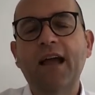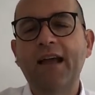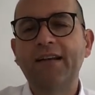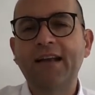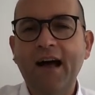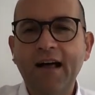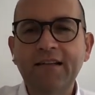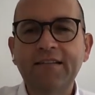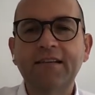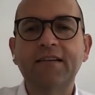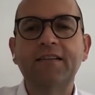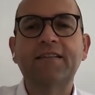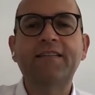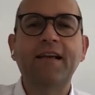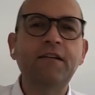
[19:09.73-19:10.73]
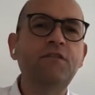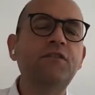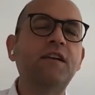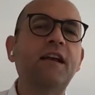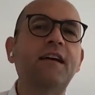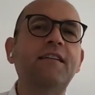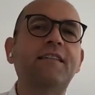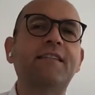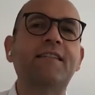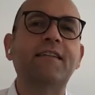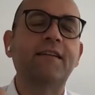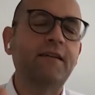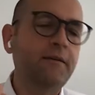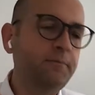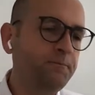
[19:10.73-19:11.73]
and other centralized
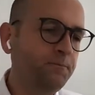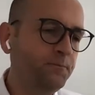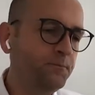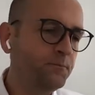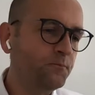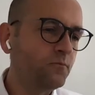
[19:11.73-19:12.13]
um,